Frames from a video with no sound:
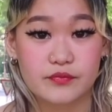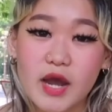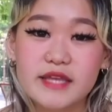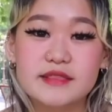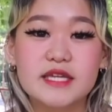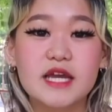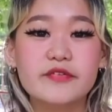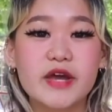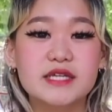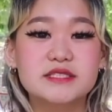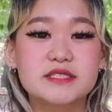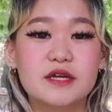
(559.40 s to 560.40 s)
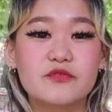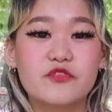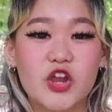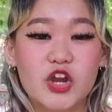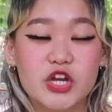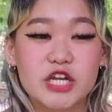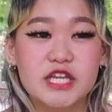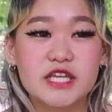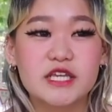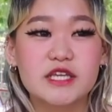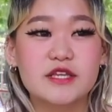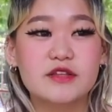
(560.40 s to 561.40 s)
I think I've had some
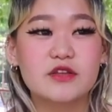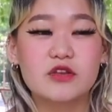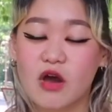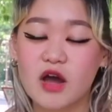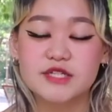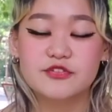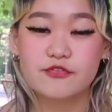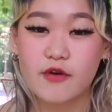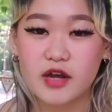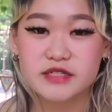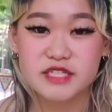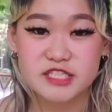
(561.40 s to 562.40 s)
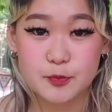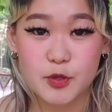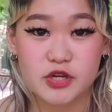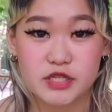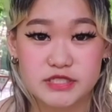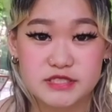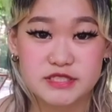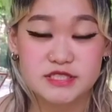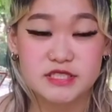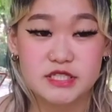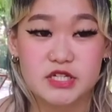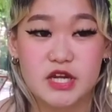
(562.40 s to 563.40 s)
very not fond experiences
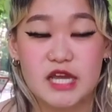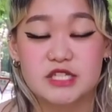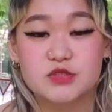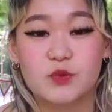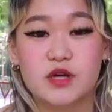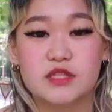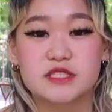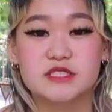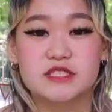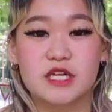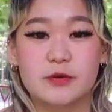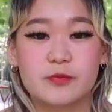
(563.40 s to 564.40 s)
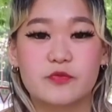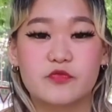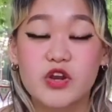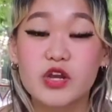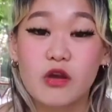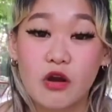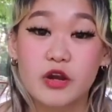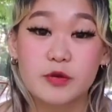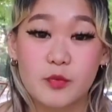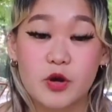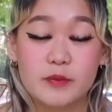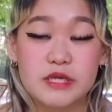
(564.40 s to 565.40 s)
here as well as some very hard
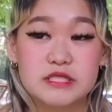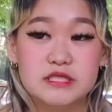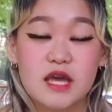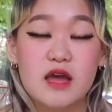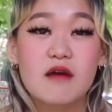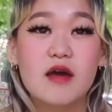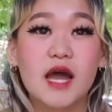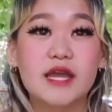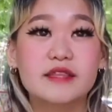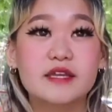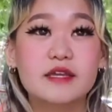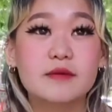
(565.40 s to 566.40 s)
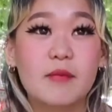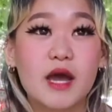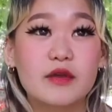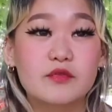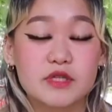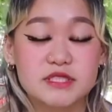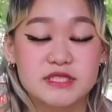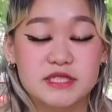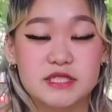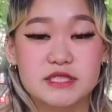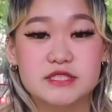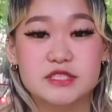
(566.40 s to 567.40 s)
moments. I think my
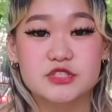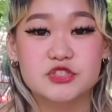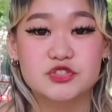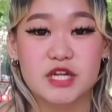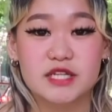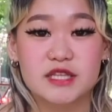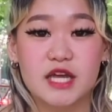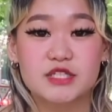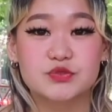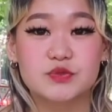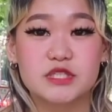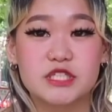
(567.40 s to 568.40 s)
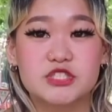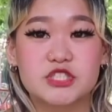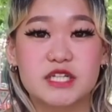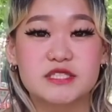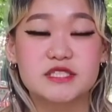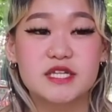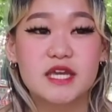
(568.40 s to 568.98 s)
resilience and strength has really just